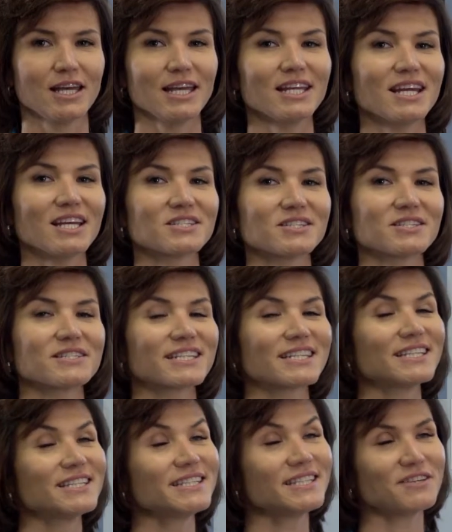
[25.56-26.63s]
It has a
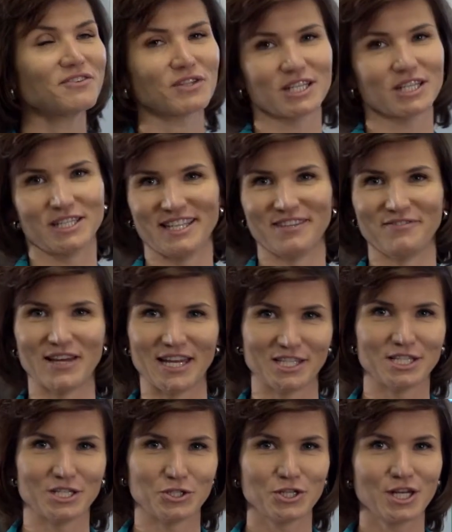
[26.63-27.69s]
significant
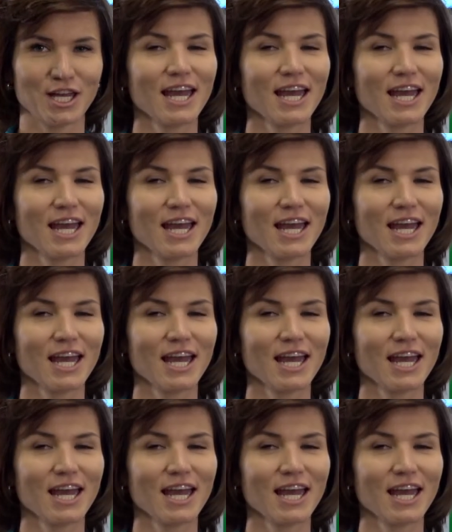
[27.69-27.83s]
advantage.